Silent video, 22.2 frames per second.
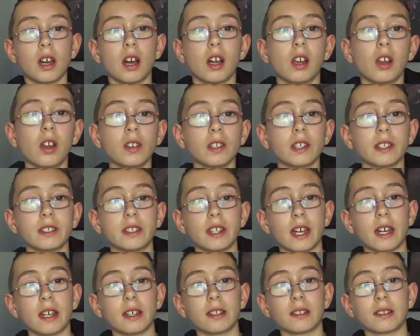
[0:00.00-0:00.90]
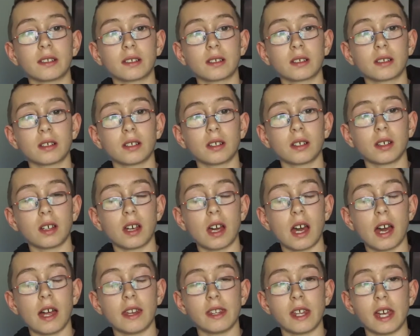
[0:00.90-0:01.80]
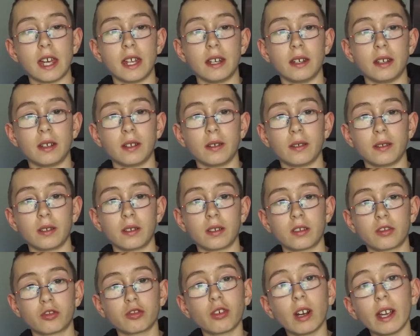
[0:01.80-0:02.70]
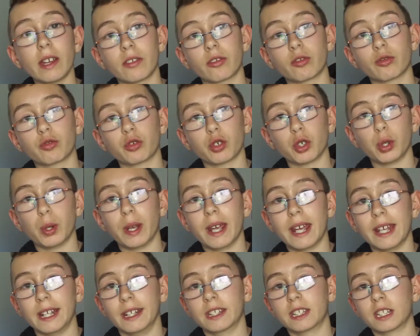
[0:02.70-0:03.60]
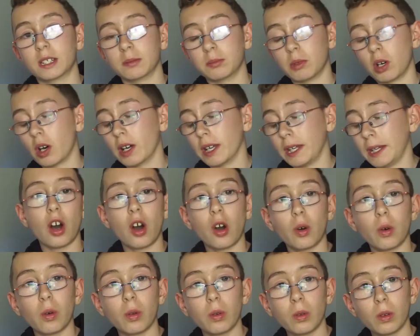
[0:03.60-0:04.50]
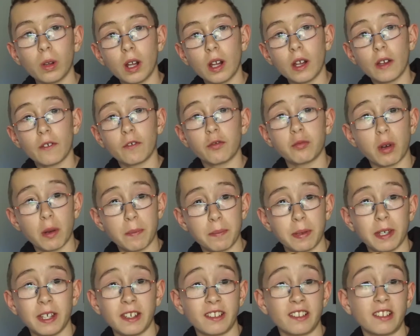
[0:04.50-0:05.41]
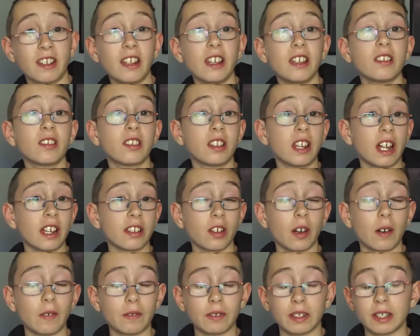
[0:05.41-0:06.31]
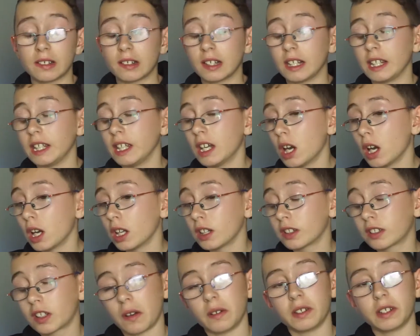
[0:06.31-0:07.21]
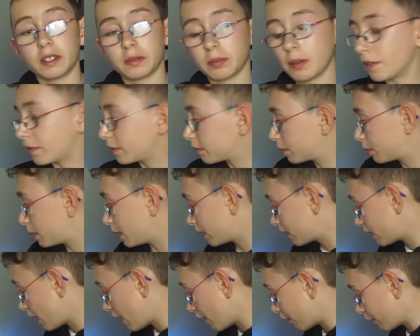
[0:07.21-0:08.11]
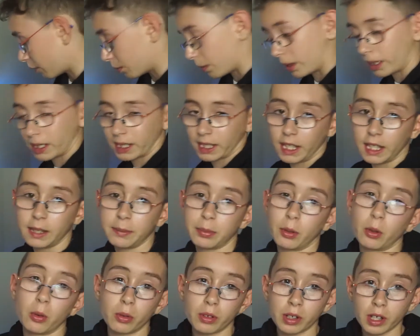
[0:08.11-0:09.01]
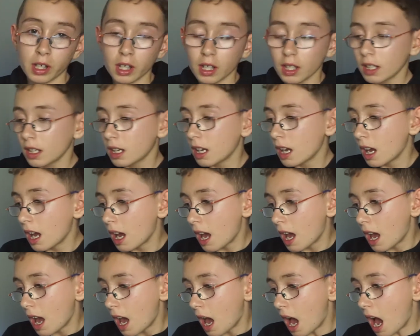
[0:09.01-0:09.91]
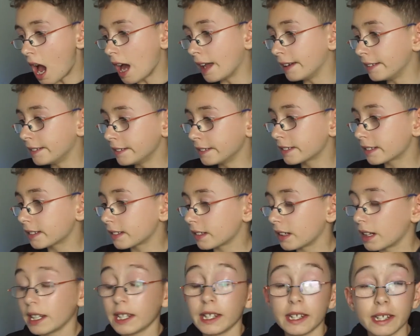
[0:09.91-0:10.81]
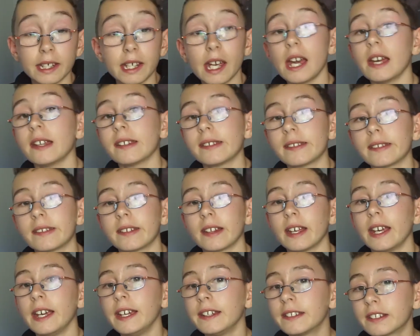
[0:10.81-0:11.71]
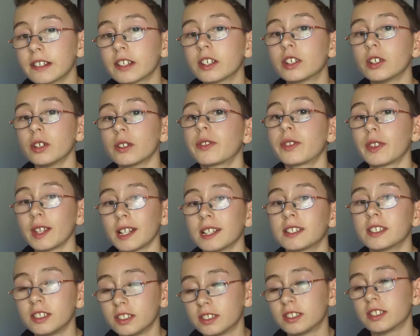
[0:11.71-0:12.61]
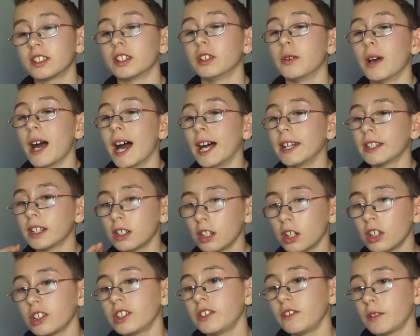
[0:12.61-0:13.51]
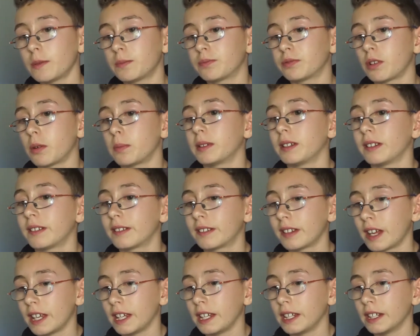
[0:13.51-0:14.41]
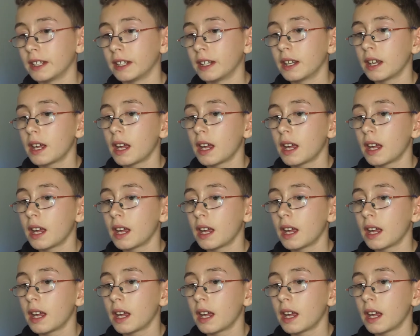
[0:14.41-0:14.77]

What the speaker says: along the desk, and then straight through into my hole for my PC. So that's obviously going into my PC for my keyboard. And yes, it's a good thing to do, and a lot of you are probably saying,